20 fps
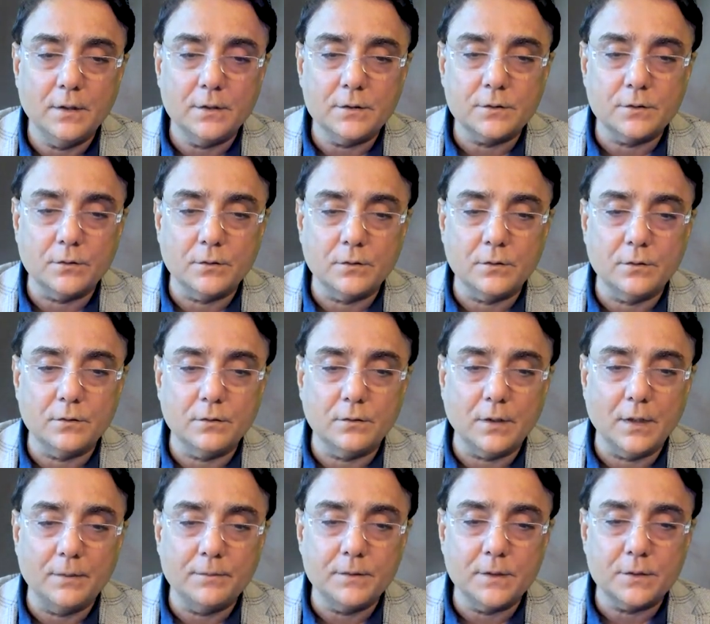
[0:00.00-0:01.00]
So
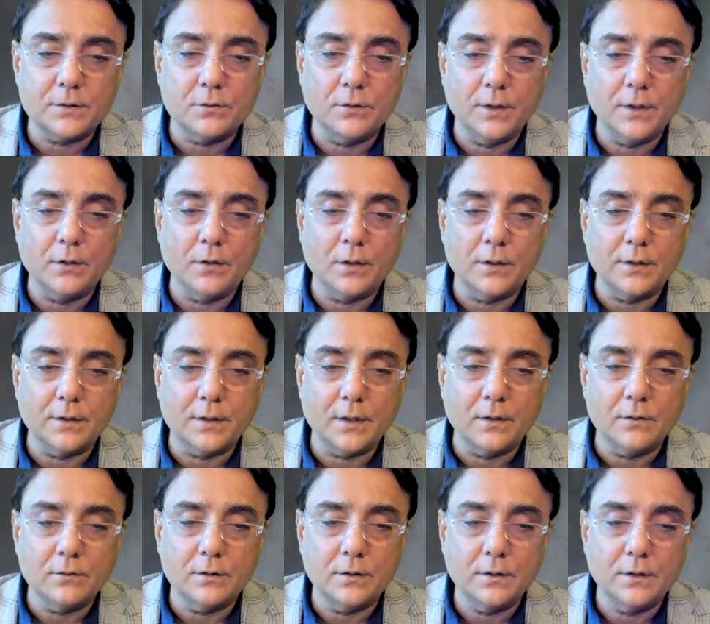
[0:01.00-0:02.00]
I'm just going all
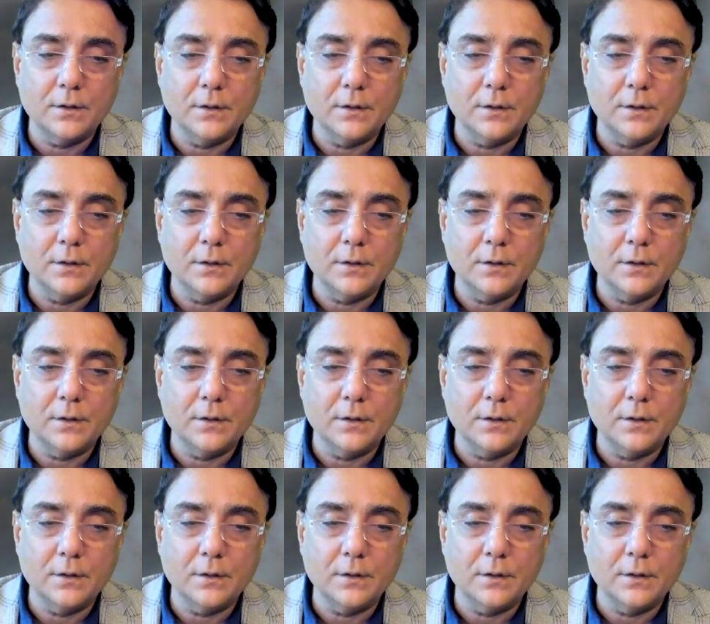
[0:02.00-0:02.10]
around,